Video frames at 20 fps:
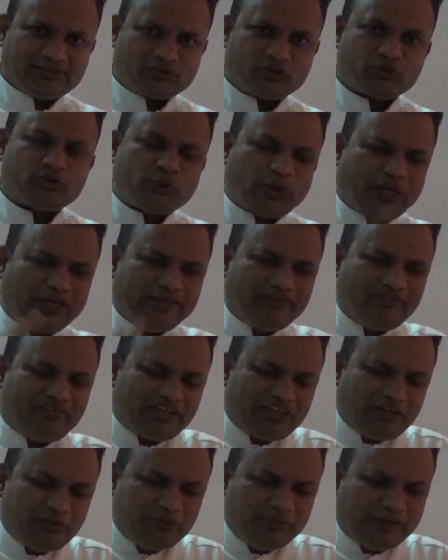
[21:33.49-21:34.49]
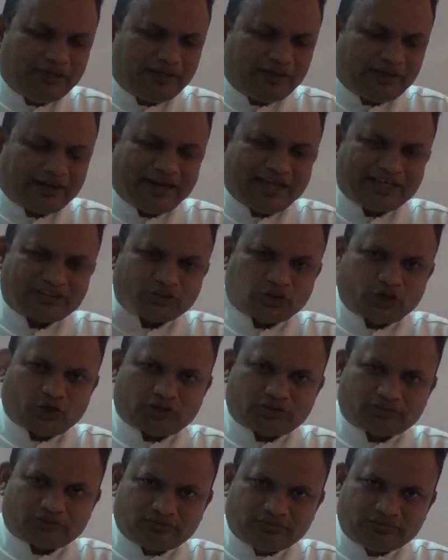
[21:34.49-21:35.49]
Those who are living in middle class
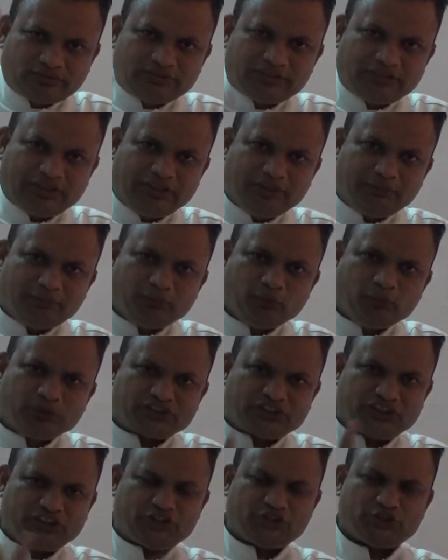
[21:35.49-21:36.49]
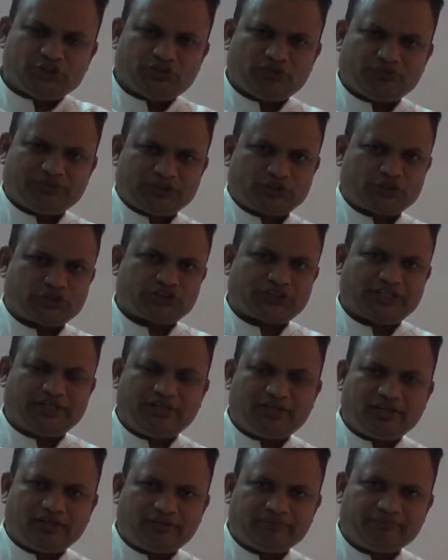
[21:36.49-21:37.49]
or in poor section of the
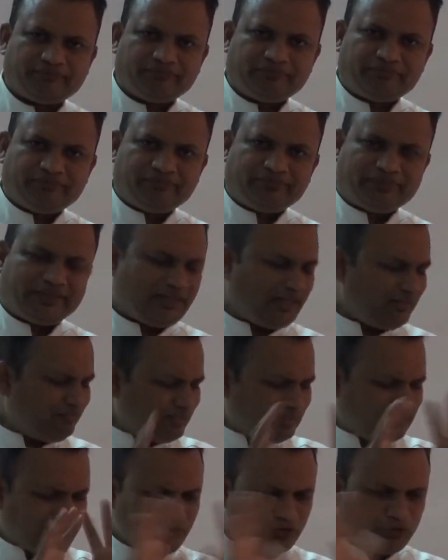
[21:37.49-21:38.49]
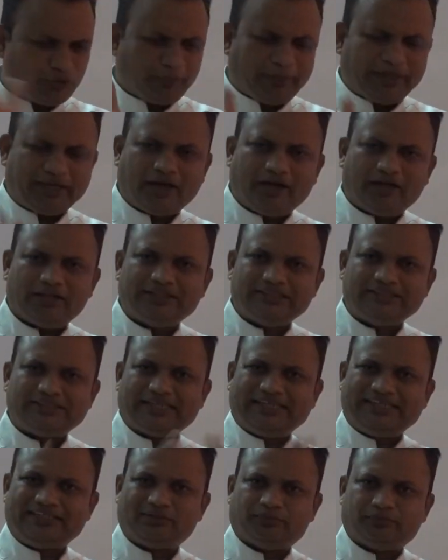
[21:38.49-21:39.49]
society, they never think to buy all these
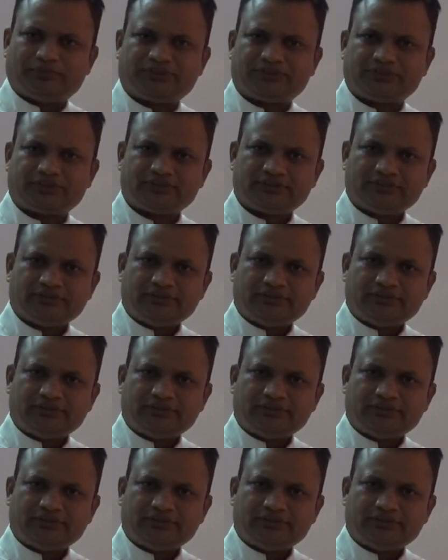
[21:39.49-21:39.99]
items